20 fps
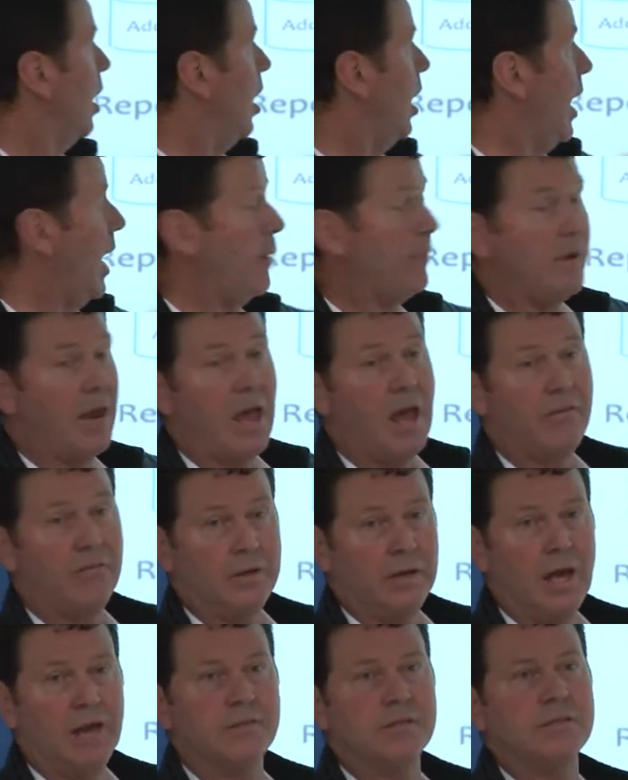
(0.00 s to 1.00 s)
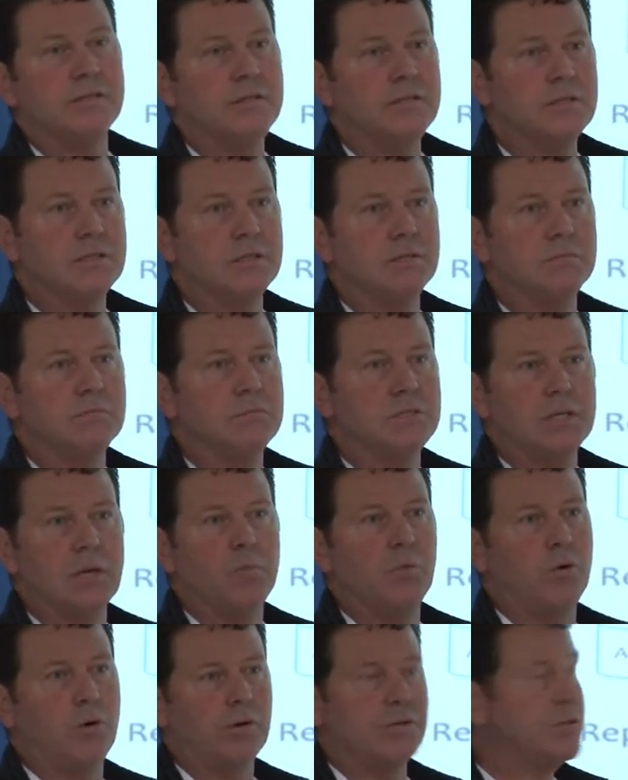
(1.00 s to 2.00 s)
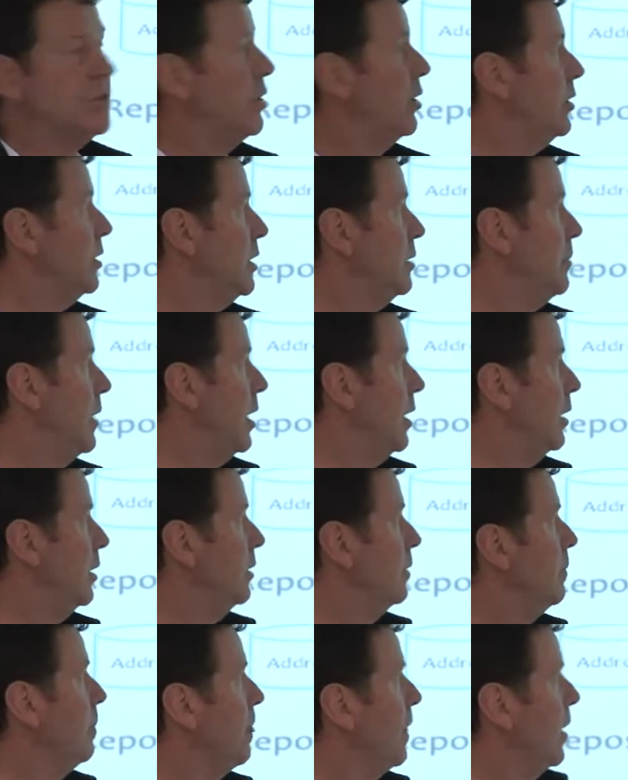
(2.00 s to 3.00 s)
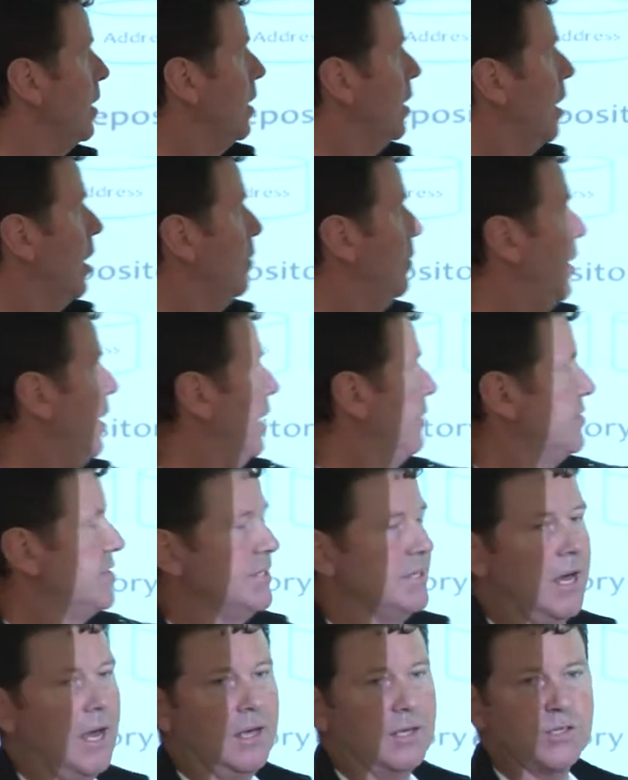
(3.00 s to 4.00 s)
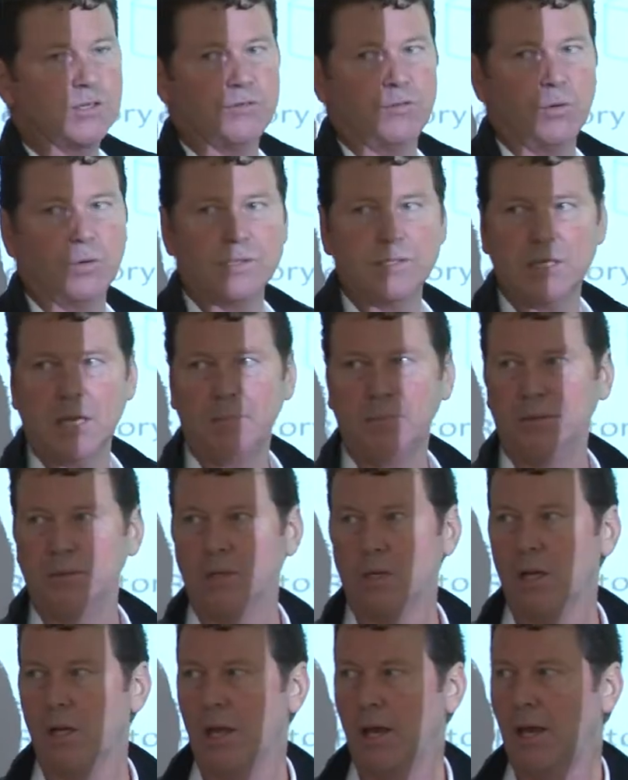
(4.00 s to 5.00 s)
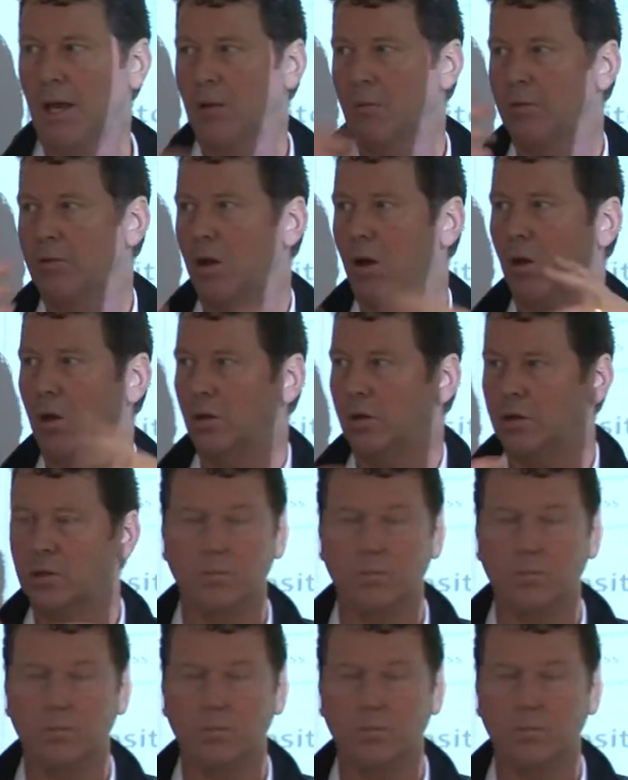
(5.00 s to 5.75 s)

I happen to have another system, somewhere else got email. I might have Salesforce up in the cloud with a whole lot of